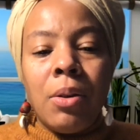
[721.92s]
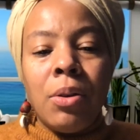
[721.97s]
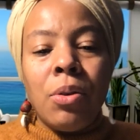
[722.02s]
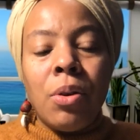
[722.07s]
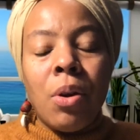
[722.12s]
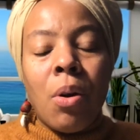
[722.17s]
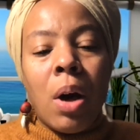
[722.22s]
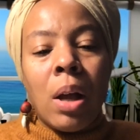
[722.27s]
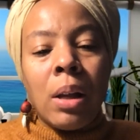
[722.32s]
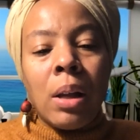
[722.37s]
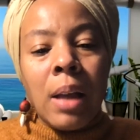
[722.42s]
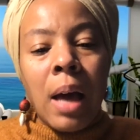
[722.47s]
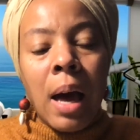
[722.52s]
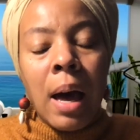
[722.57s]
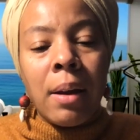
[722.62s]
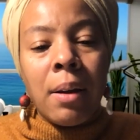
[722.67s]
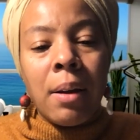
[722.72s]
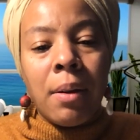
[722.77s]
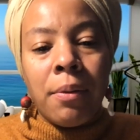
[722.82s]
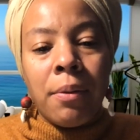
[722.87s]
a
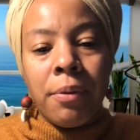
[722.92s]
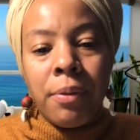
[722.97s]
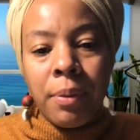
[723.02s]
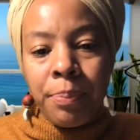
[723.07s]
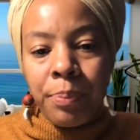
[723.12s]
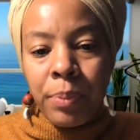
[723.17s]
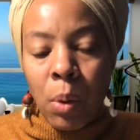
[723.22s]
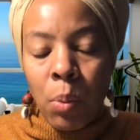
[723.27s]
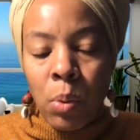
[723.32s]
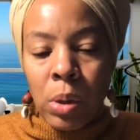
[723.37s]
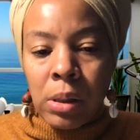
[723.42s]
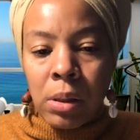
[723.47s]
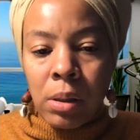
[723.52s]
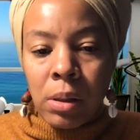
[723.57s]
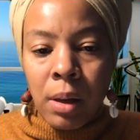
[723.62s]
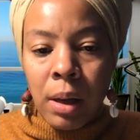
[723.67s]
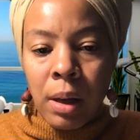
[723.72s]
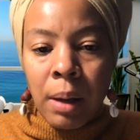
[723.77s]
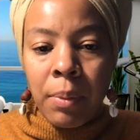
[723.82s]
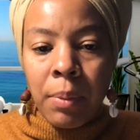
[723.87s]
lot of what's
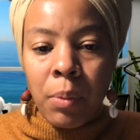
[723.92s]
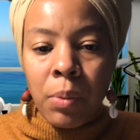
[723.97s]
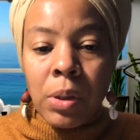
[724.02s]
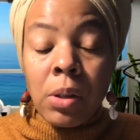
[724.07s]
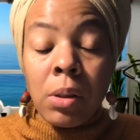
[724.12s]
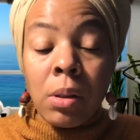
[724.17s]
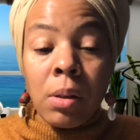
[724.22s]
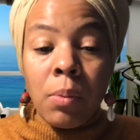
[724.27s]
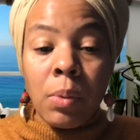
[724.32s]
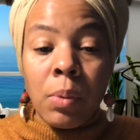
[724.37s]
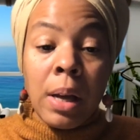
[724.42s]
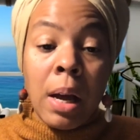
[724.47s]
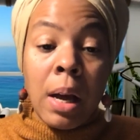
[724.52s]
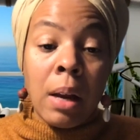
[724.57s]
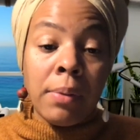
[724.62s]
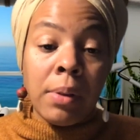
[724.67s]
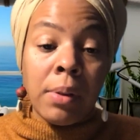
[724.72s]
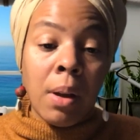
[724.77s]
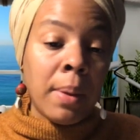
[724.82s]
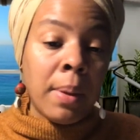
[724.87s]
kind
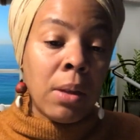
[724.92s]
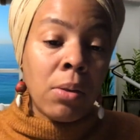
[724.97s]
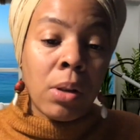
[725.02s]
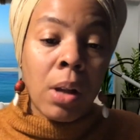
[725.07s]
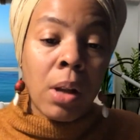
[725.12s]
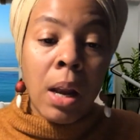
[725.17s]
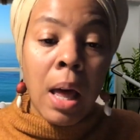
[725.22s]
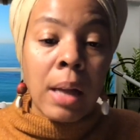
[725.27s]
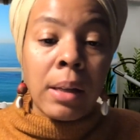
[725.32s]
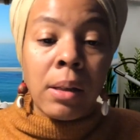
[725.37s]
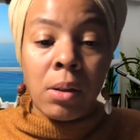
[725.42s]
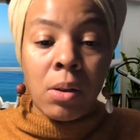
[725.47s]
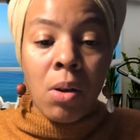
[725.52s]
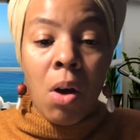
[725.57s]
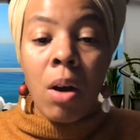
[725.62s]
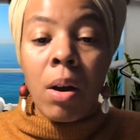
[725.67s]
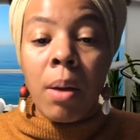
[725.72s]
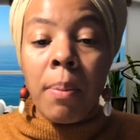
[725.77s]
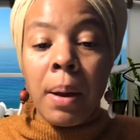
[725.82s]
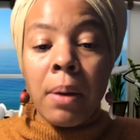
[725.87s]
of, I mean, there's a lot to
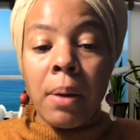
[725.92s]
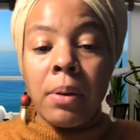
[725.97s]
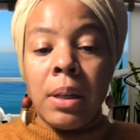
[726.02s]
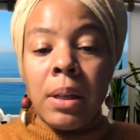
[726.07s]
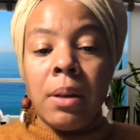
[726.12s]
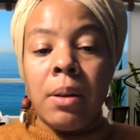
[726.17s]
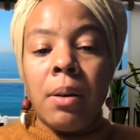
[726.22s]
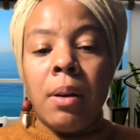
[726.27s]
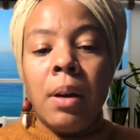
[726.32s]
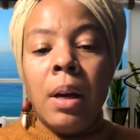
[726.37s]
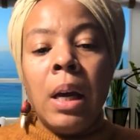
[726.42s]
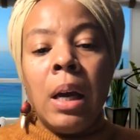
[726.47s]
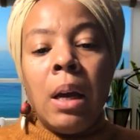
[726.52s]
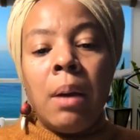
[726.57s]
talk about here,